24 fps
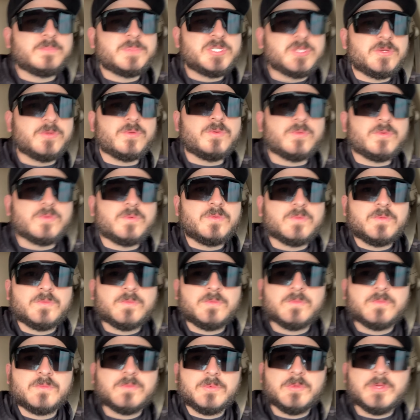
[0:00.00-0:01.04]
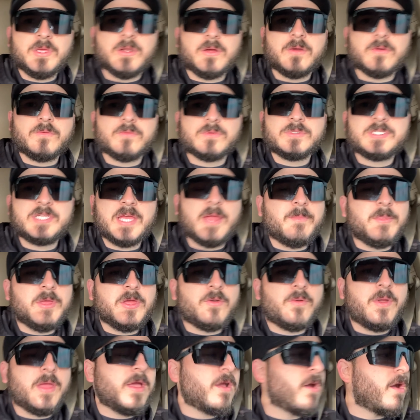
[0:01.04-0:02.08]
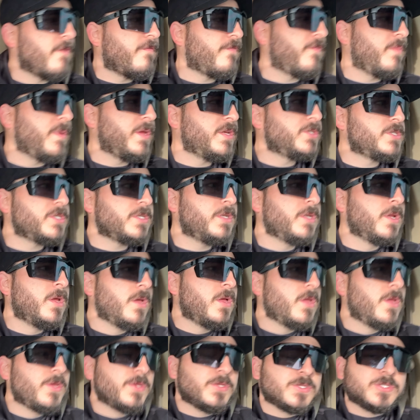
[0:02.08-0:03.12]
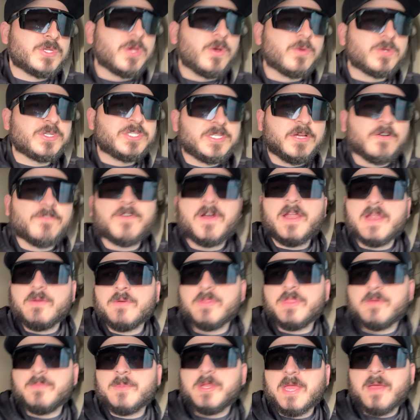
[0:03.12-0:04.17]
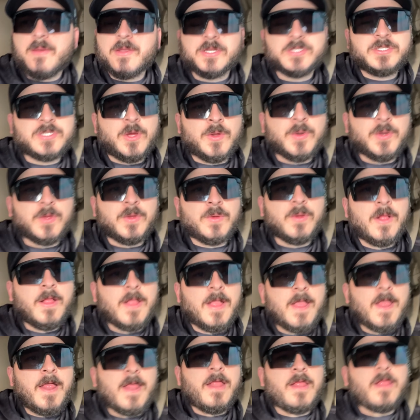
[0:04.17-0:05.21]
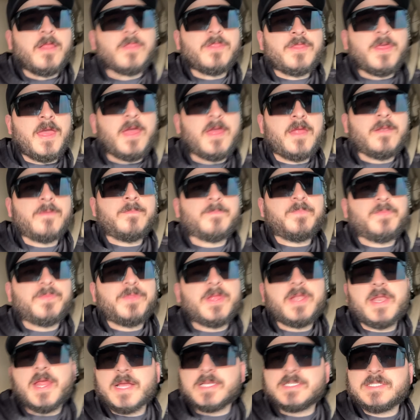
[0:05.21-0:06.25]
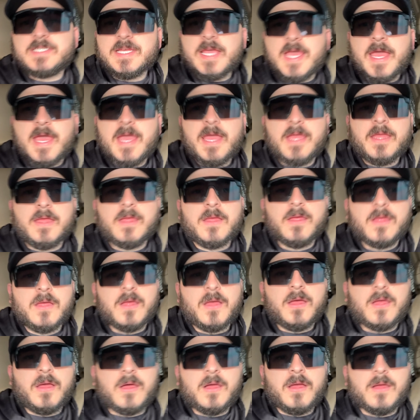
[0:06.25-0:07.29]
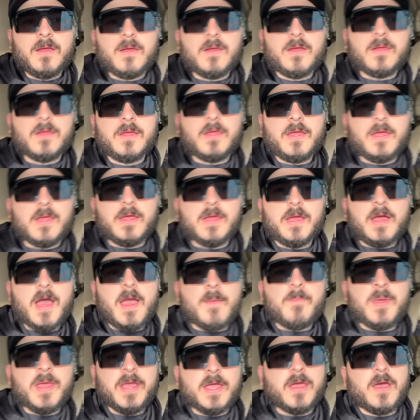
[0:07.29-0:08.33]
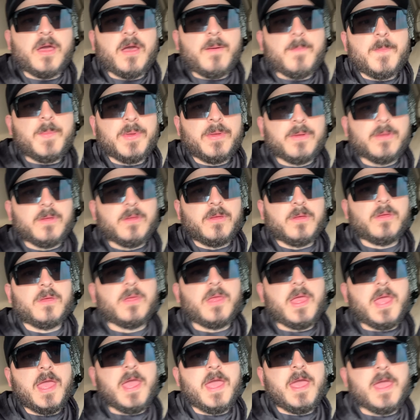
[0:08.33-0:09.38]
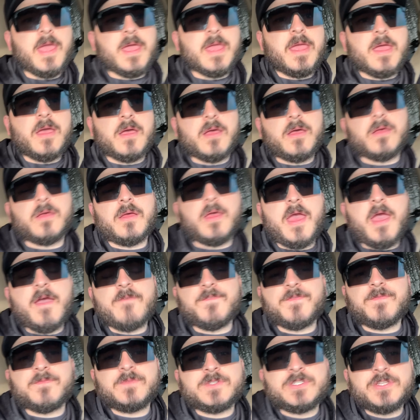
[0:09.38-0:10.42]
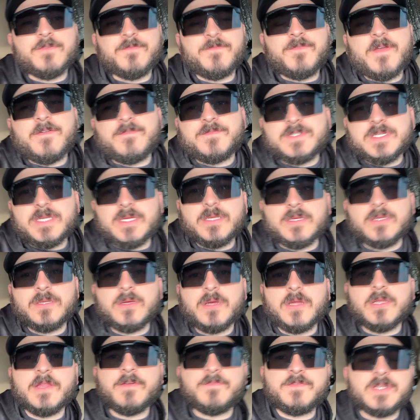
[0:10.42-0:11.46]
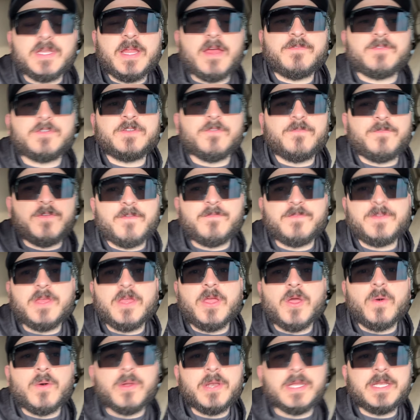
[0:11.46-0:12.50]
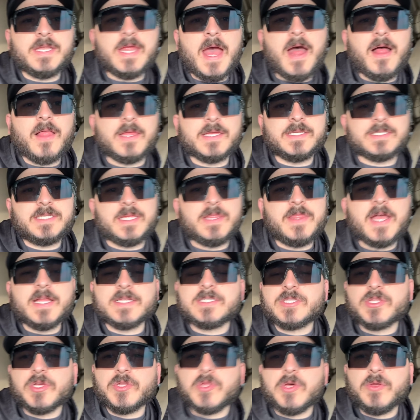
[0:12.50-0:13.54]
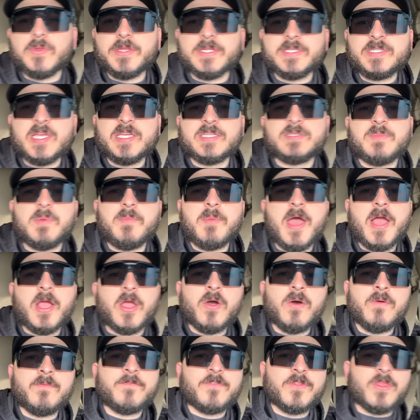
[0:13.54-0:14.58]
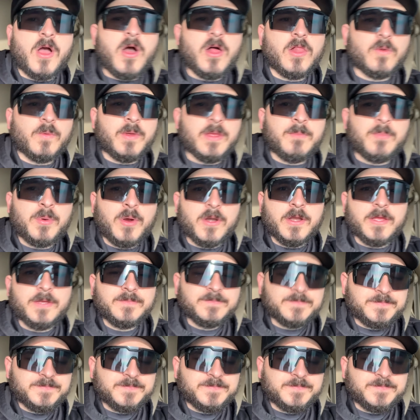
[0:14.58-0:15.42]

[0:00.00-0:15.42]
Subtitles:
to, send me a rate confirmation. So we're still fighting with him to get a tow new. Then the next day, I pick up a F-250, a lifted F-250 going to Dallas, and that's the load that takes me back home for the Halloween party.